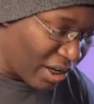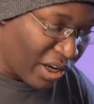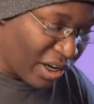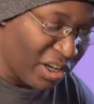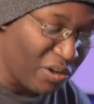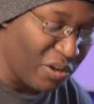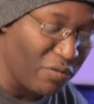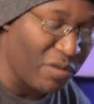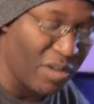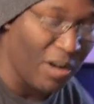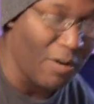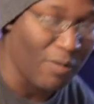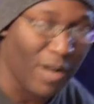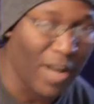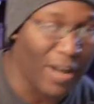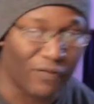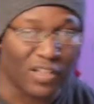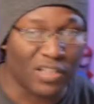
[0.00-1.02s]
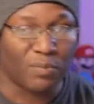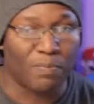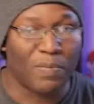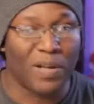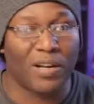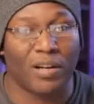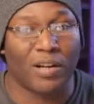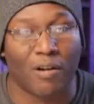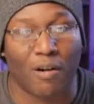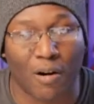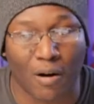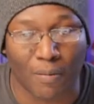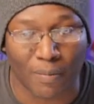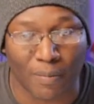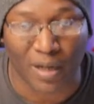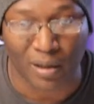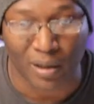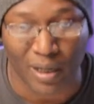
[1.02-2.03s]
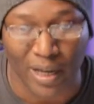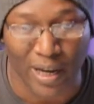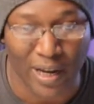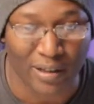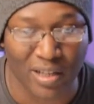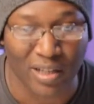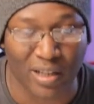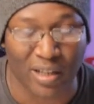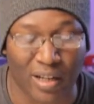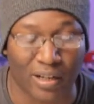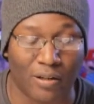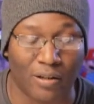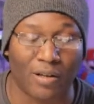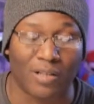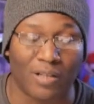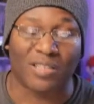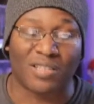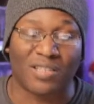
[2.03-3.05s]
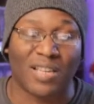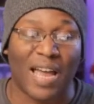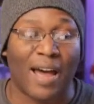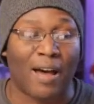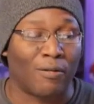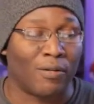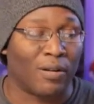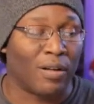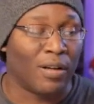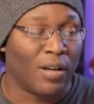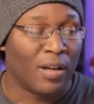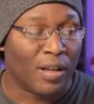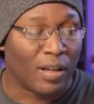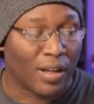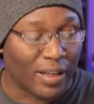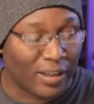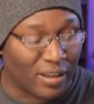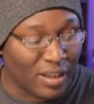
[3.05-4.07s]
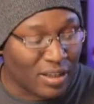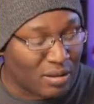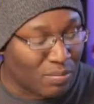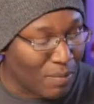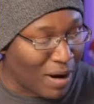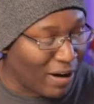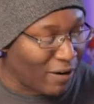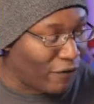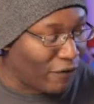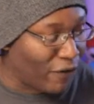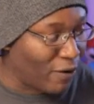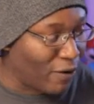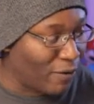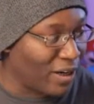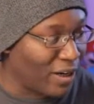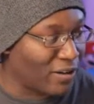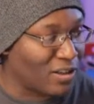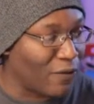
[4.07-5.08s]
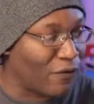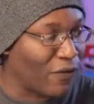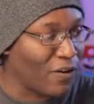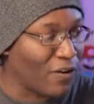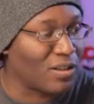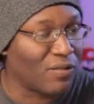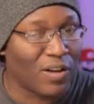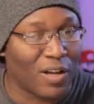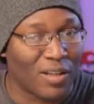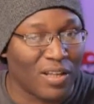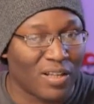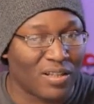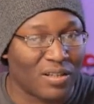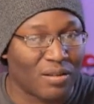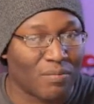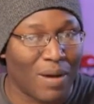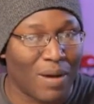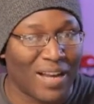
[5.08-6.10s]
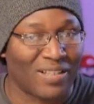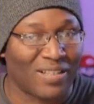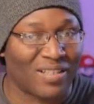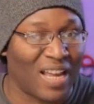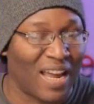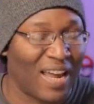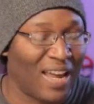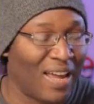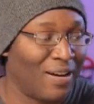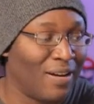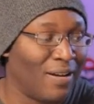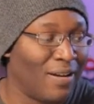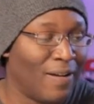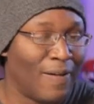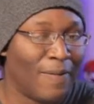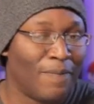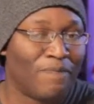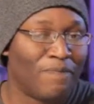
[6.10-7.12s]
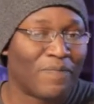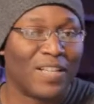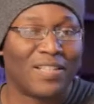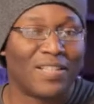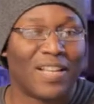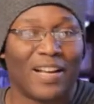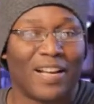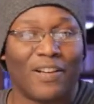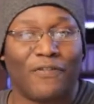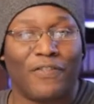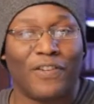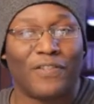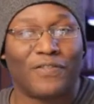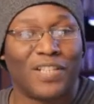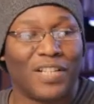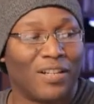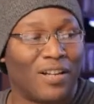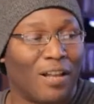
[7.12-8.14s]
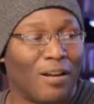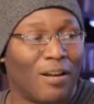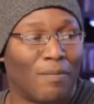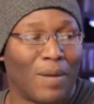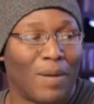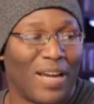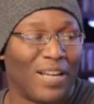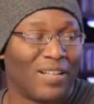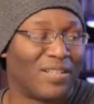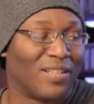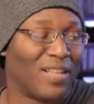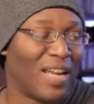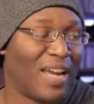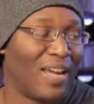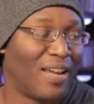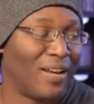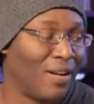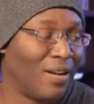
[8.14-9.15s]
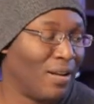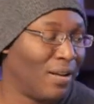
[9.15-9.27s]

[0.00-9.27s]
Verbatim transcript: you don't have to spend an arm and a leg to get good sound. Like this microphone here. So first of all, this mic stand is like a $15 mic stand.